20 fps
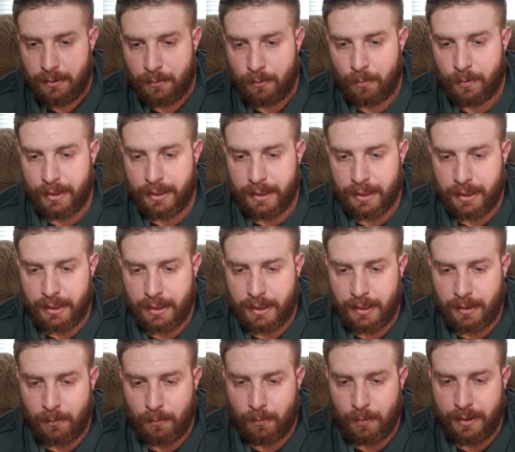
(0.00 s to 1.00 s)
When
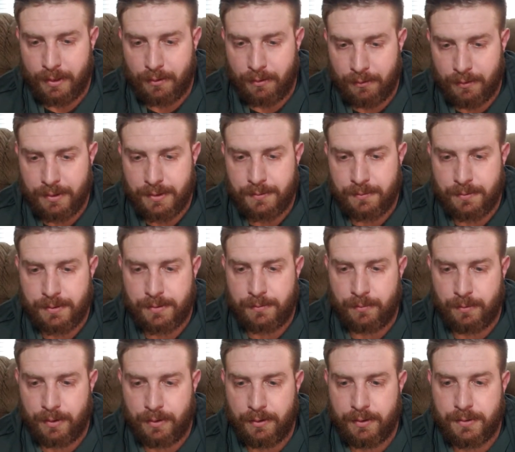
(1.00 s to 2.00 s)
all this
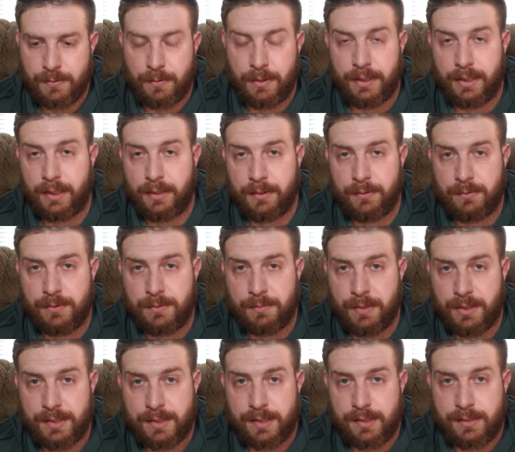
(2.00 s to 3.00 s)
went down, it was
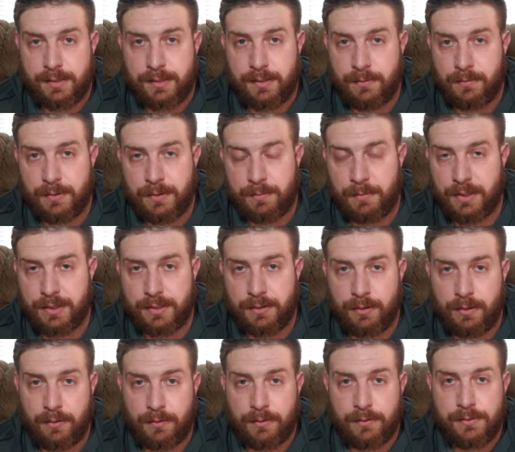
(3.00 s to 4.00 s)
muskets, it was muzzle
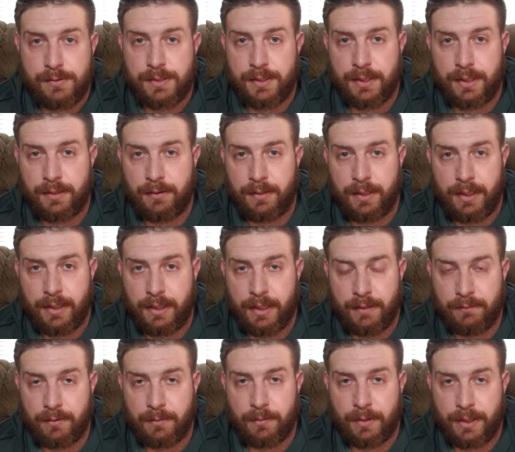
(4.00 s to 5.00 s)
loaders, and
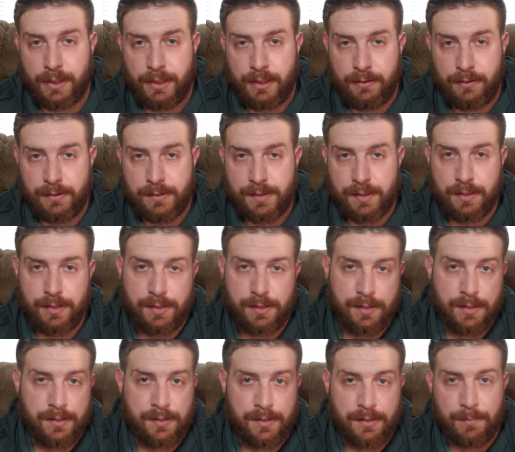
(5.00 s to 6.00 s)
everybody, the
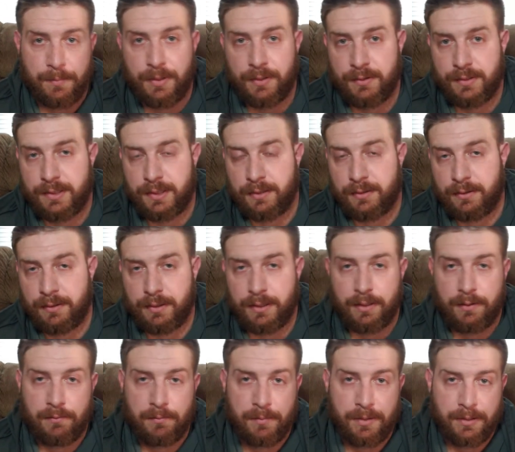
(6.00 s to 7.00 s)
citizens, the military, the
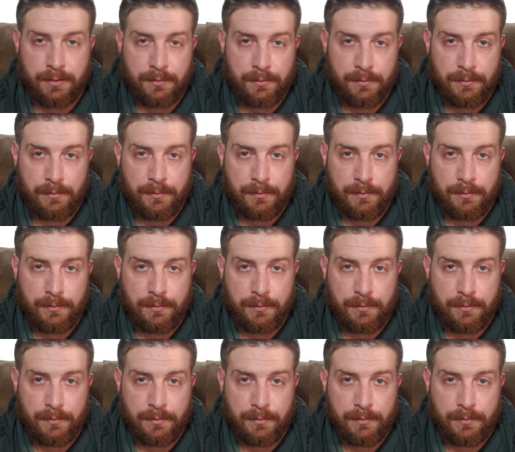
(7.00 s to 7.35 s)
government,